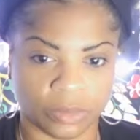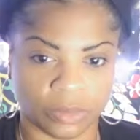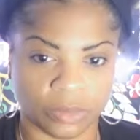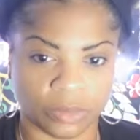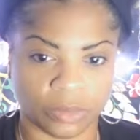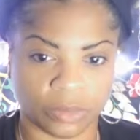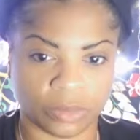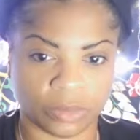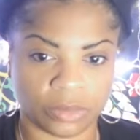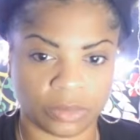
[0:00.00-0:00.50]

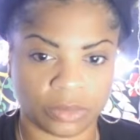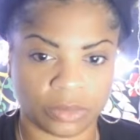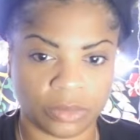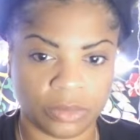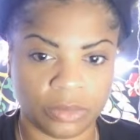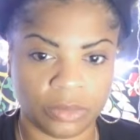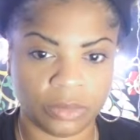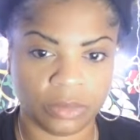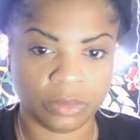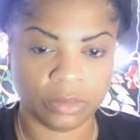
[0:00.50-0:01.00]

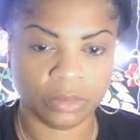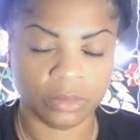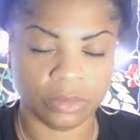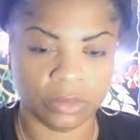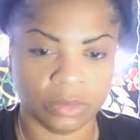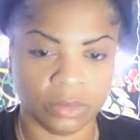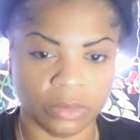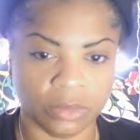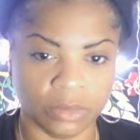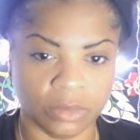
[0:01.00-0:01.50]

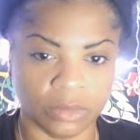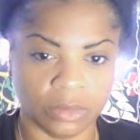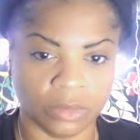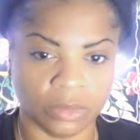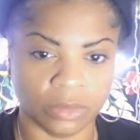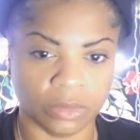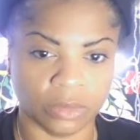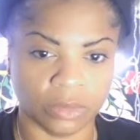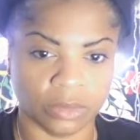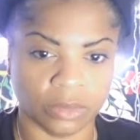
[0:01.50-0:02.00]

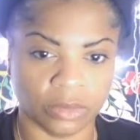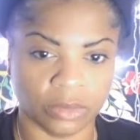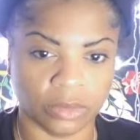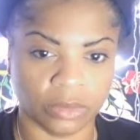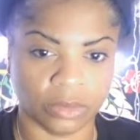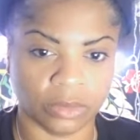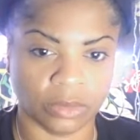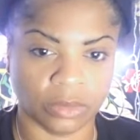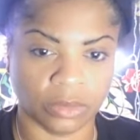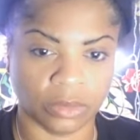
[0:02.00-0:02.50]

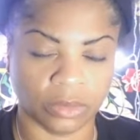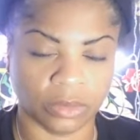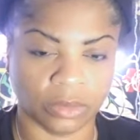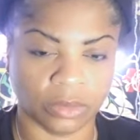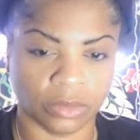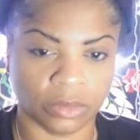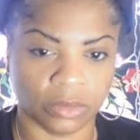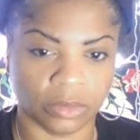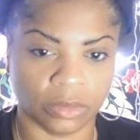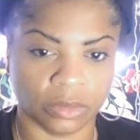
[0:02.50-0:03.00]

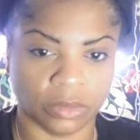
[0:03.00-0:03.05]
Nothing is said.